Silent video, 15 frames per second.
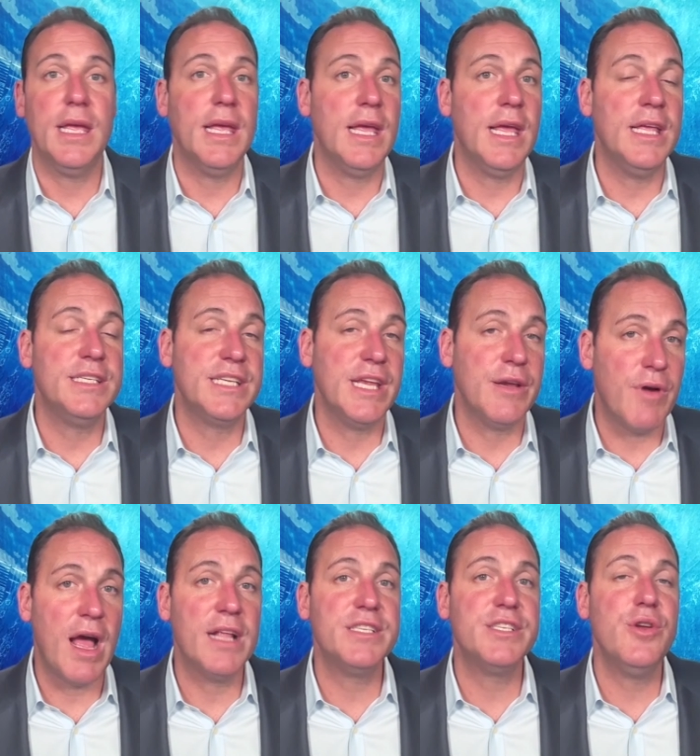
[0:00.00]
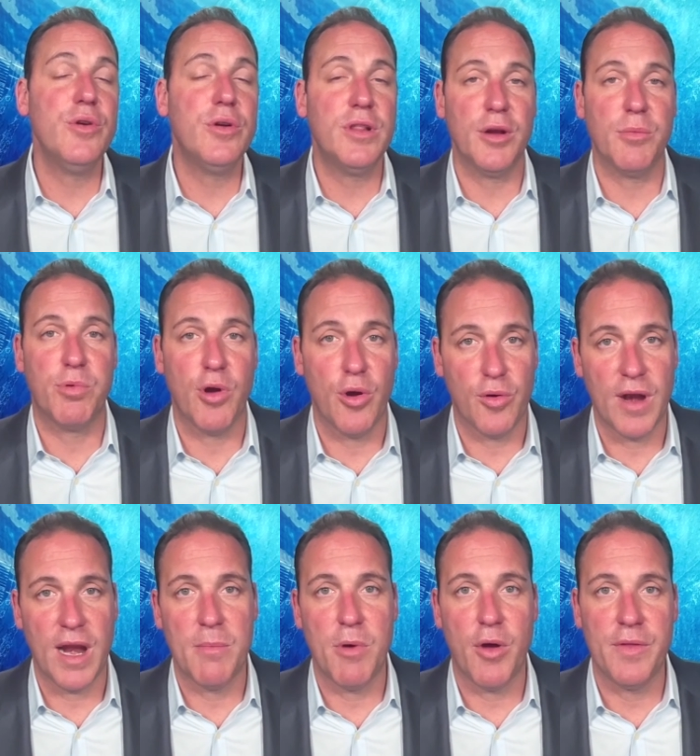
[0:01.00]
Is Iran's nuclear
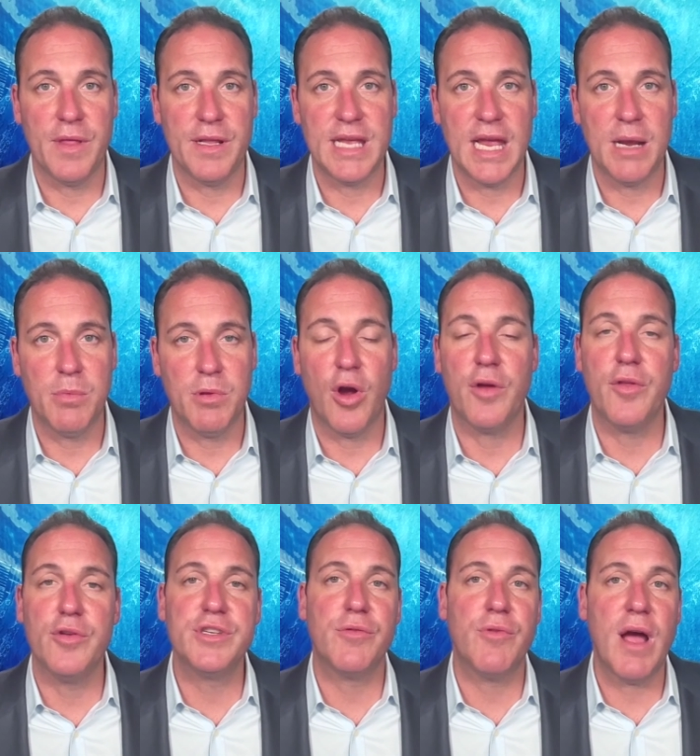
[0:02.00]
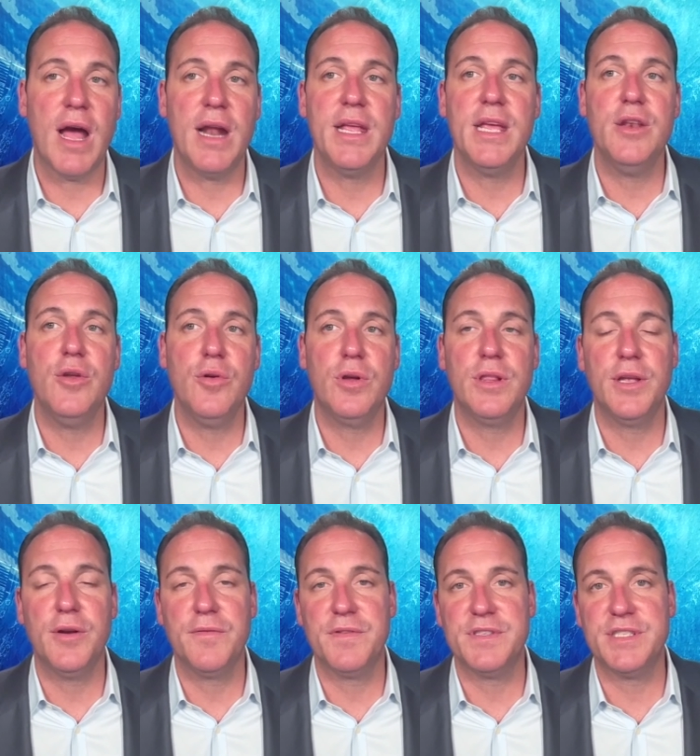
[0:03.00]
program on the table? Are those Iranian
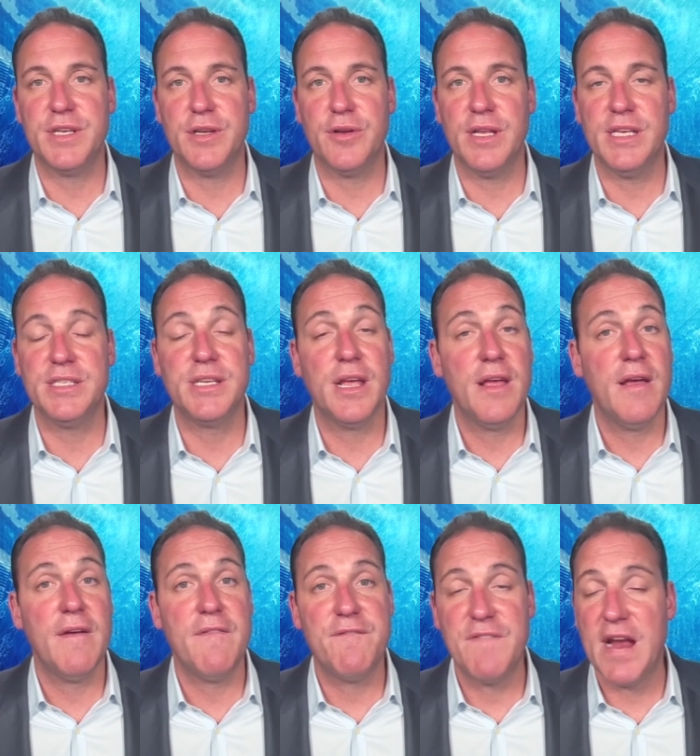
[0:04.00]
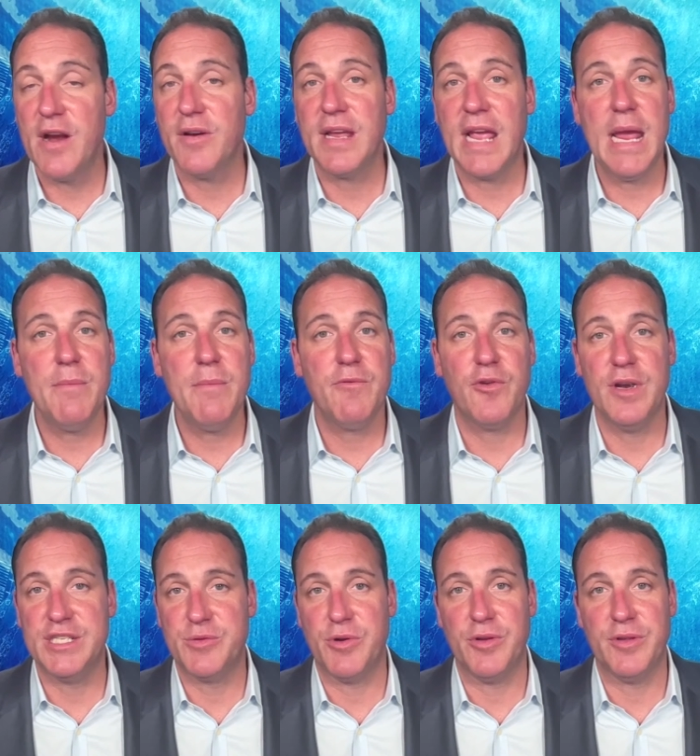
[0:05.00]
nuclear facilities fair game for
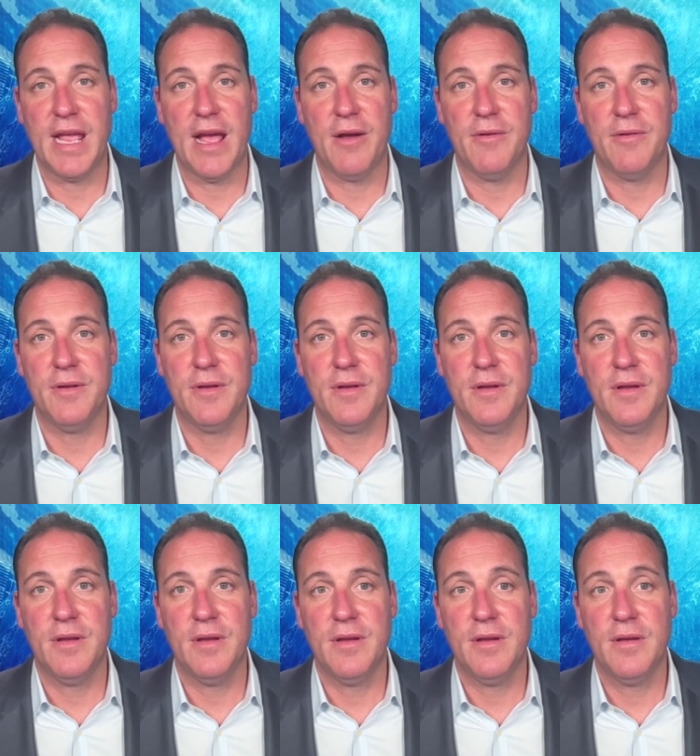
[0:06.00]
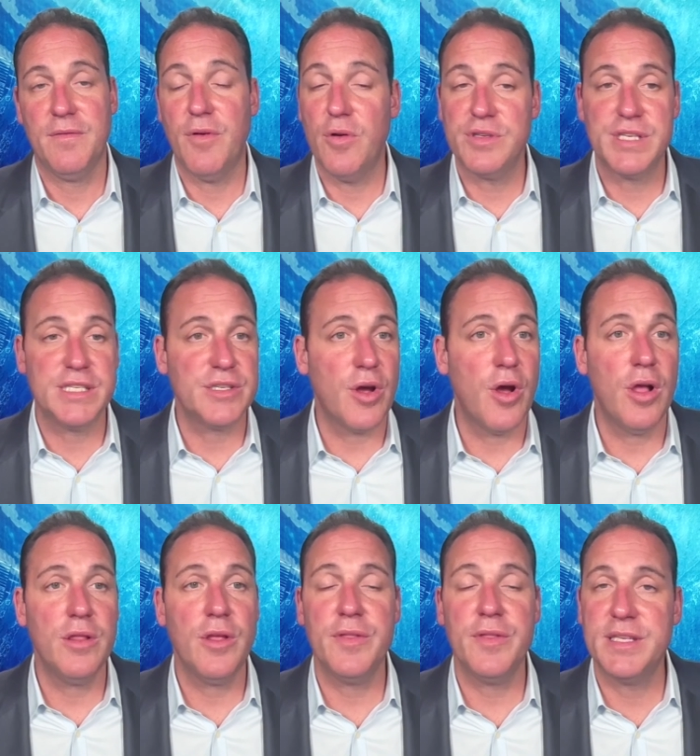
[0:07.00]
Israel now? Folks, it's
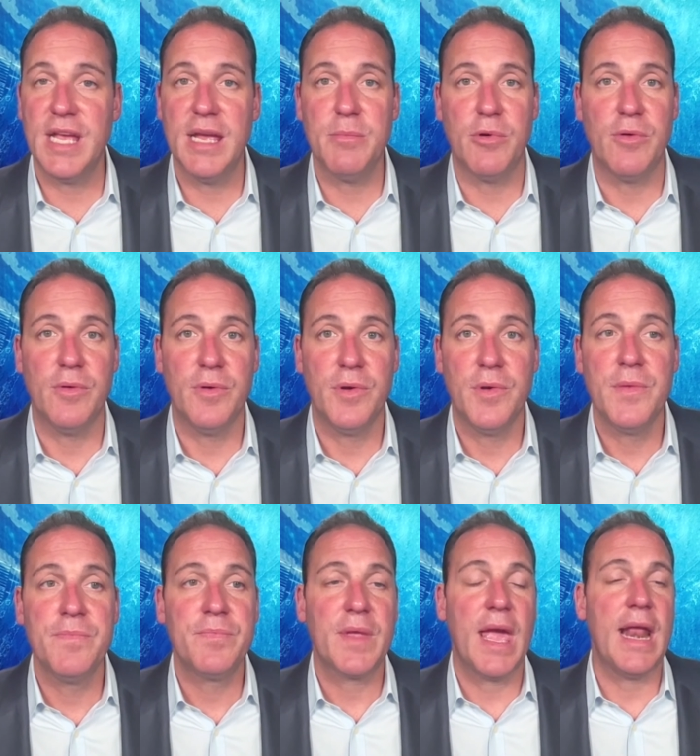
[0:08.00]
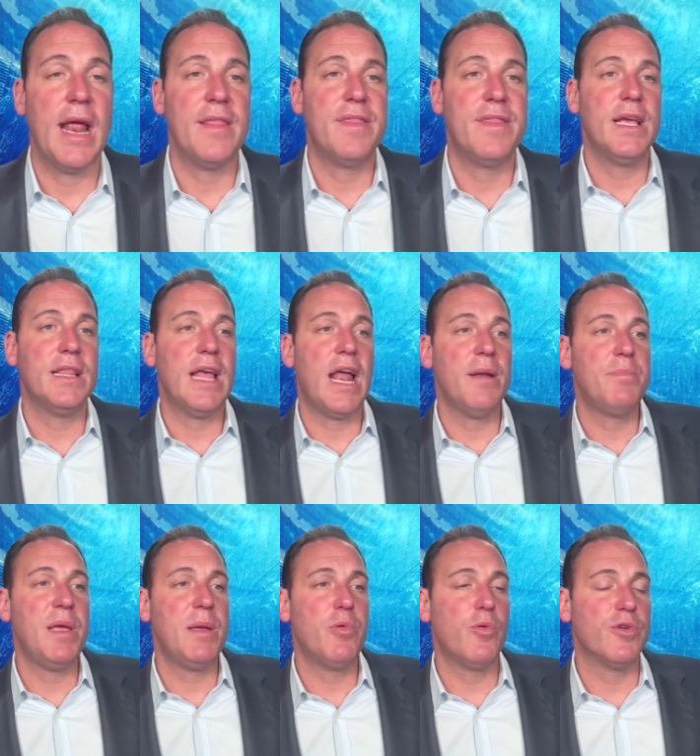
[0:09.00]
all on the table. And I think a lot of
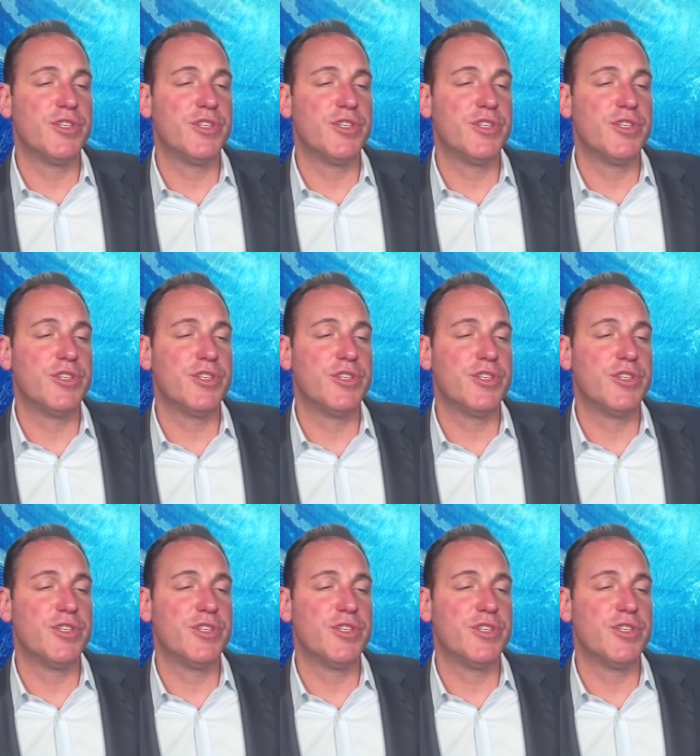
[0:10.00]
people were